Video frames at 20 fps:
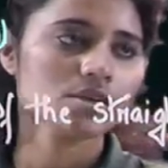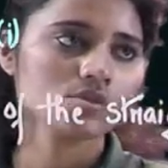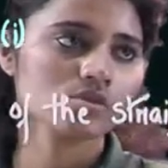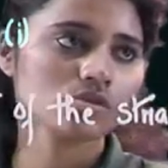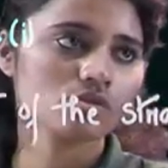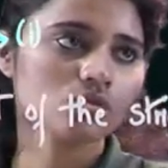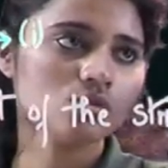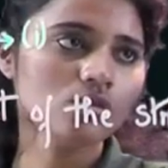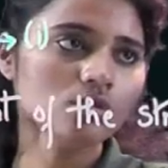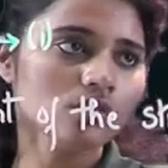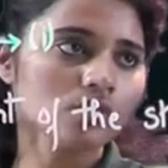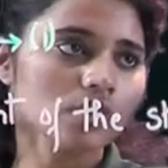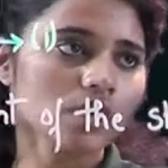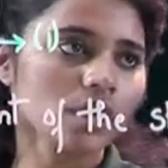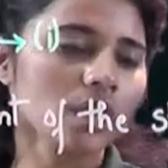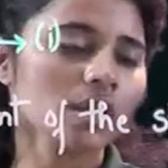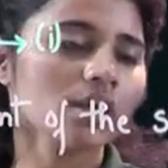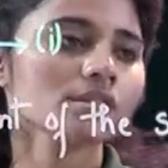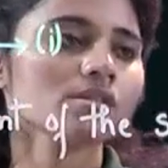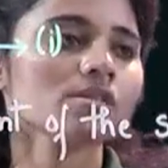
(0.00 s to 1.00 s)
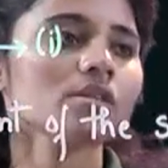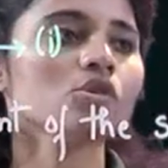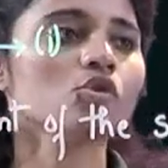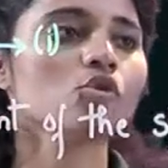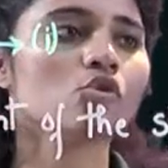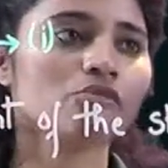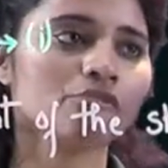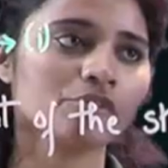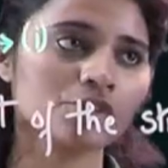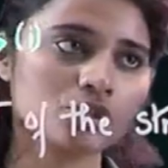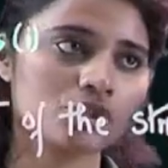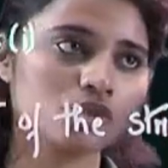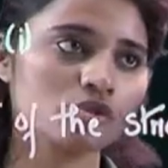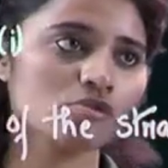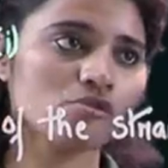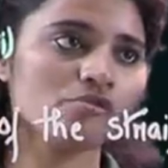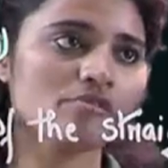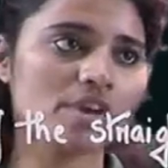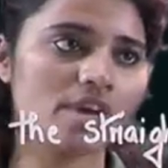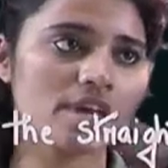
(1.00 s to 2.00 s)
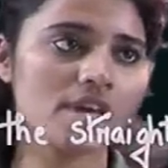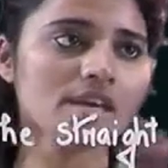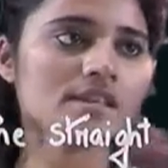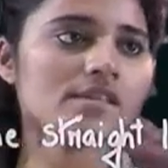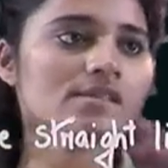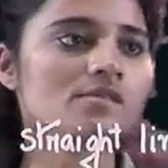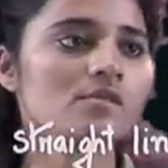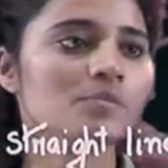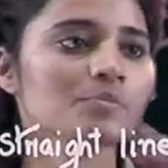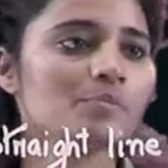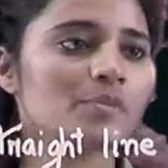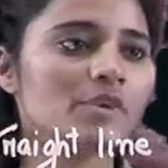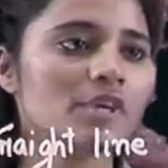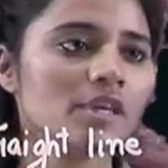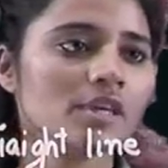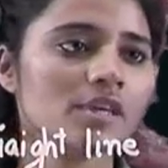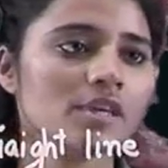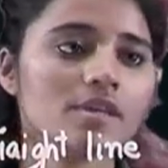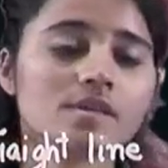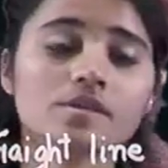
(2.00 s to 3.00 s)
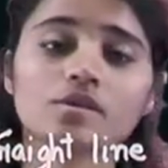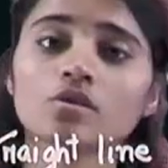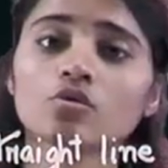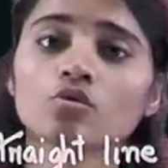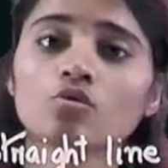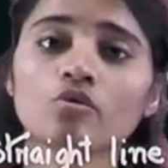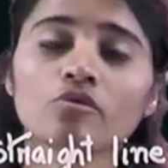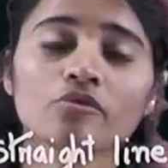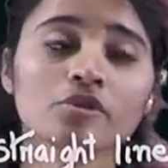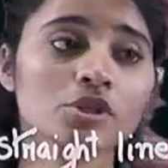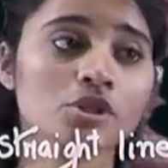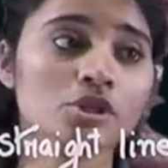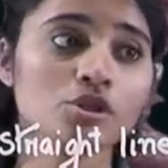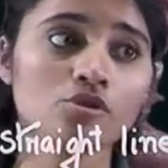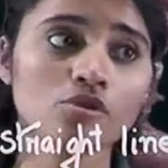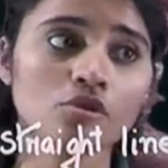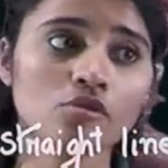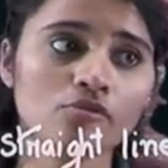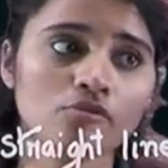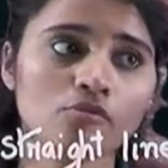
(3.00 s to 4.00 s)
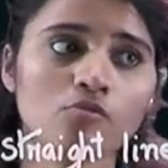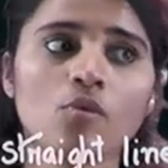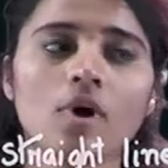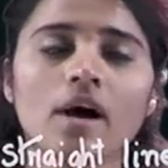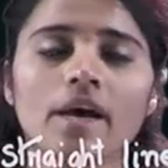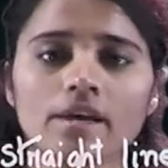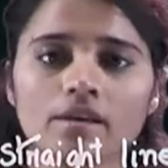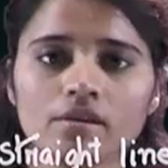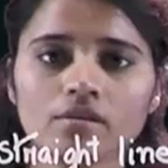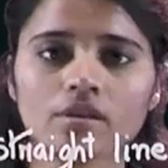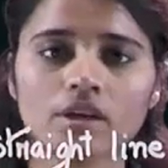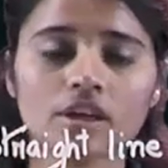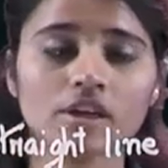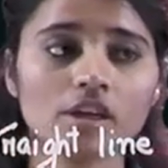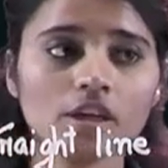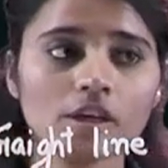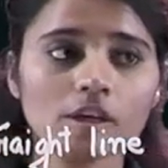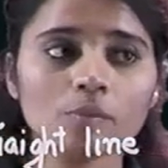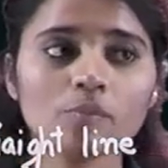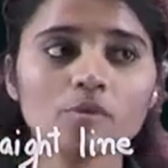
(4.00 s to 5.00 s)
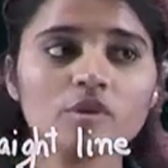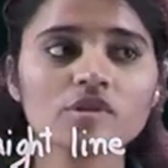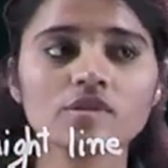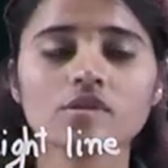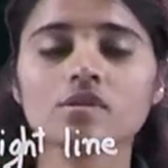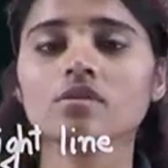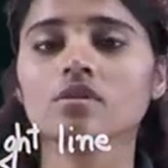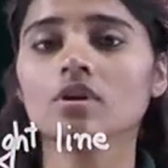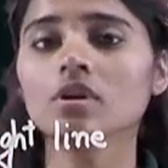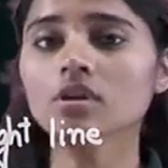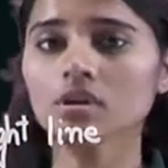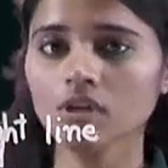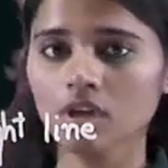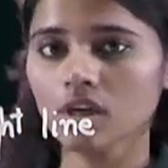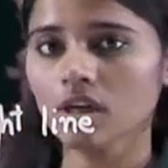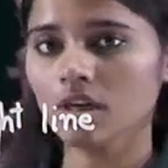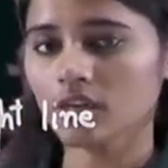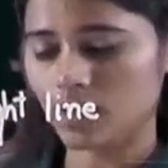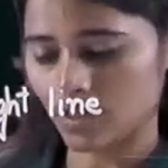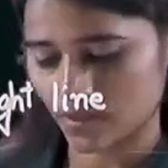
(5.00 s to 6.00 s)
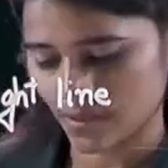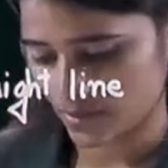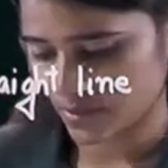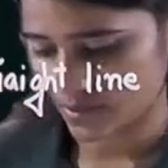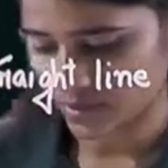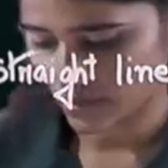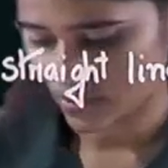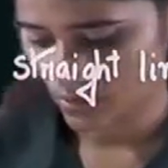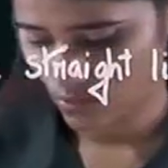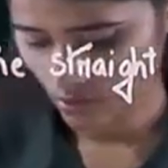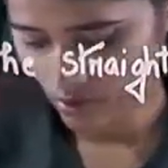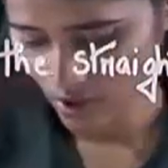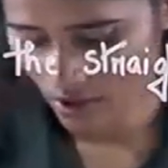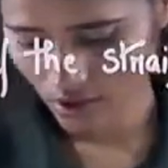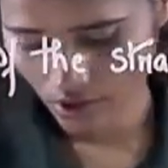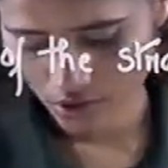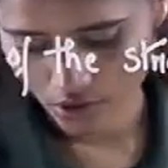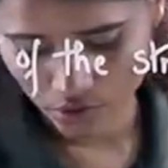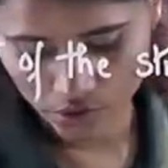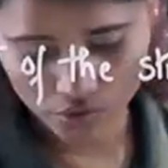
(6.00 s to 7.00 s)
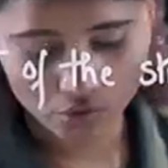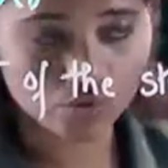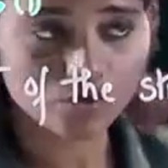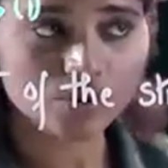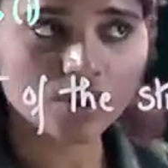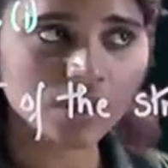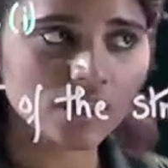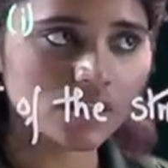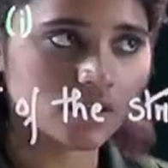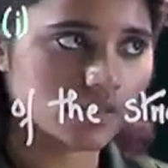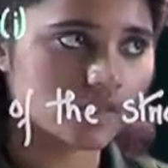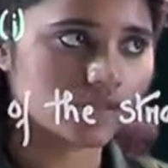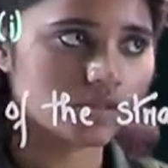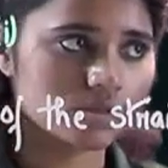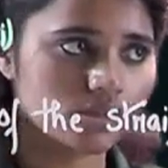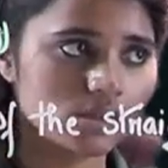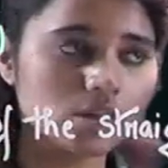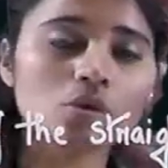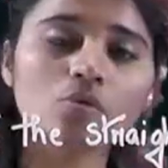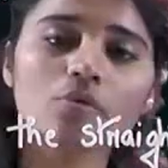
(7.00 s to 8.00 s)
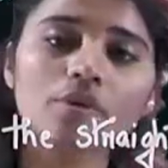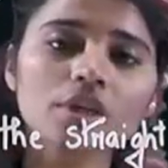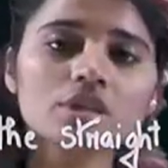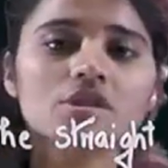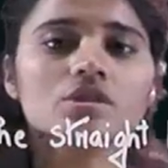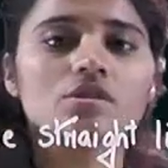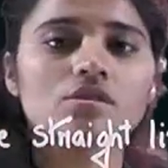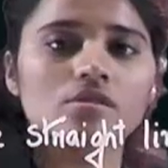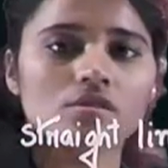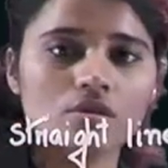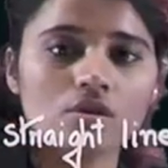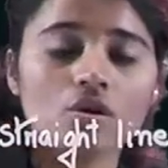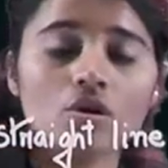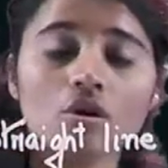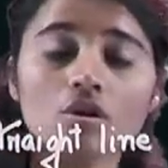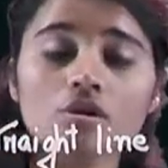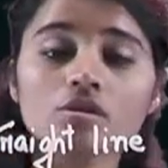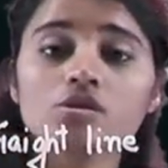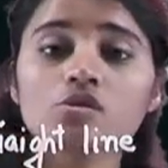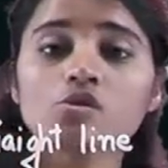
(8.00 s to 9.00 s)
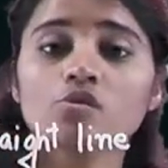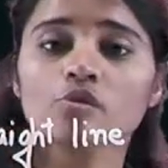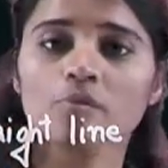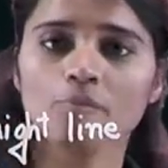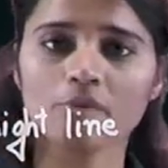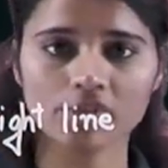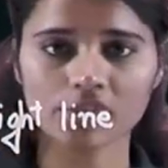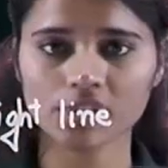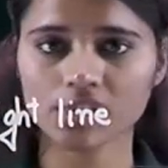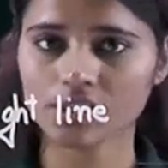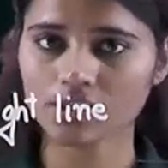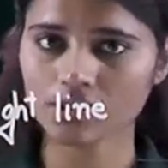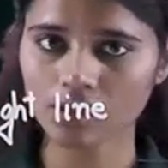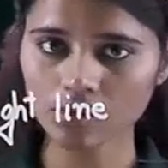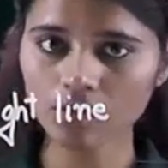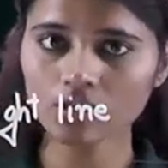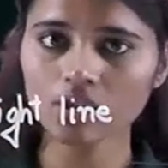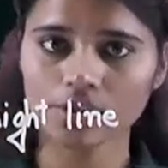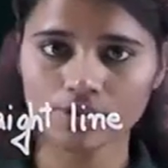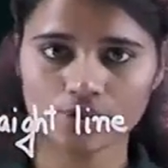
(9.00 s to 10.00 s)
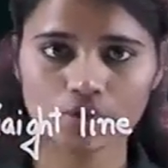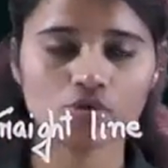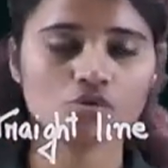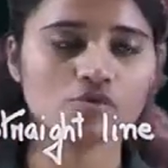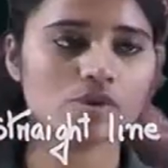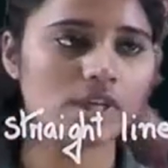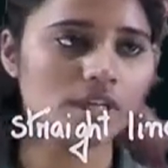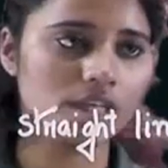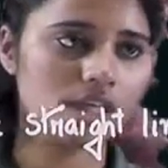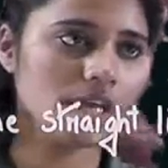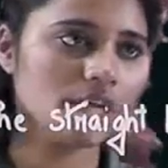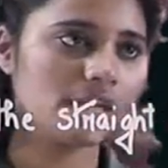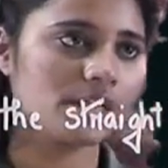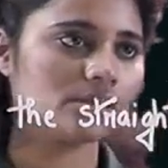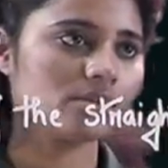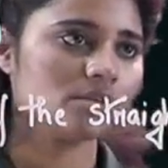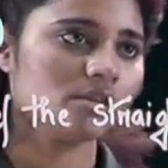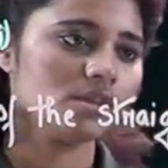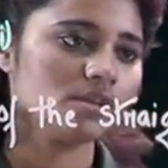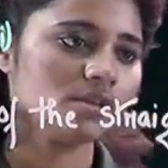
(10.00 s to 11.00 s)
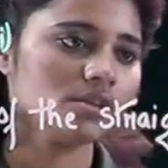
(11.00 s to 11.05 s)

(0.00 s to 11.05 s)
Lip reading: So, A is the coefficient of X, B is the coefficient of Y, and A, B, C are constants, okay? So, this equation also represents a straight line.